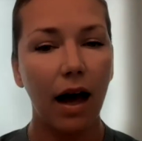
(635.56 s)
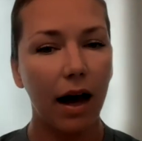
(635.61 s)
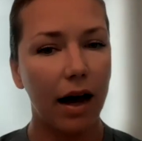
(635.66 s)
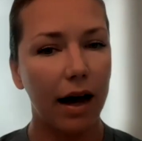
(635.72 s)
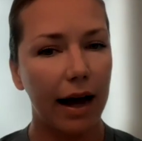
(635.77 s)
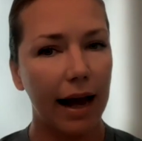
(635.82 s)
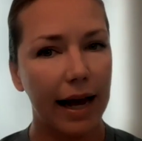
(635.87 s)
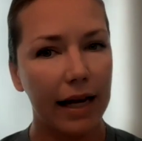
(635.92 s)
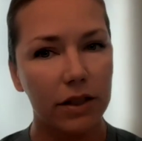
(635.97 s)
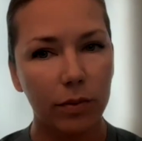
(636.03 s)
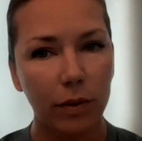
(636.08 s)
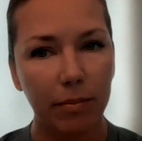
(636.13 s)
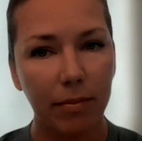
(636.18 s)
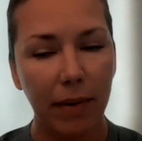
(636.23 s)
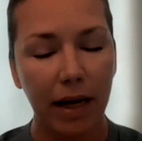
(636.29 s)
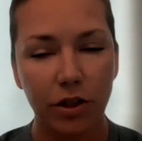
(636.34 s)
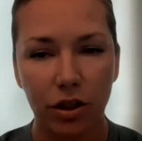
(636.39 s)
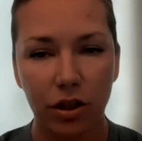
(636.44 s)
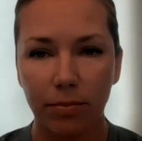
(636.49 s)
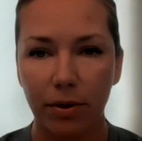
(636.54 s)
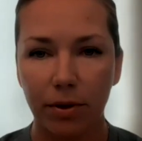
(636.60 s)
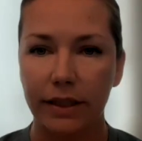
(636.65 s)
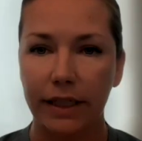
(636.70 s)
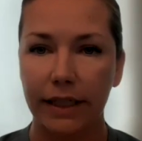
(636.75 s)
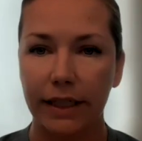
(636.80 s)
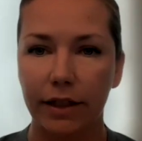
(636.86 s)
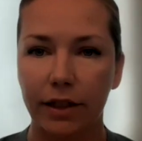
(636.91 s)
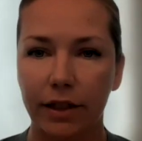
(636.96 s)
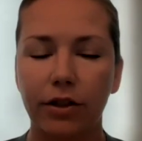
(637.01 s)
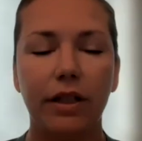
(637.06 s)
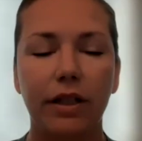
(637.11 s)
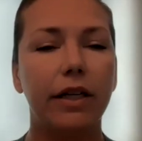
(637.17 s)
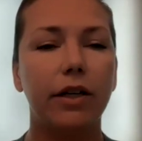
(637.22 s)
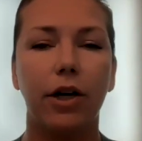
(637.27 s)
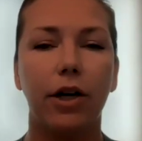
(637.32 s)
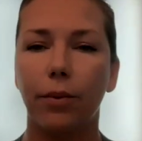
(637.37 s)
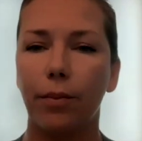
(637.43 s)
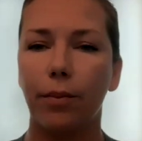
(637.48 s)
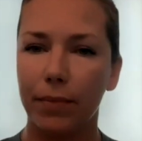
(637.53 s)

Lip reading: as we mentioned, particularly,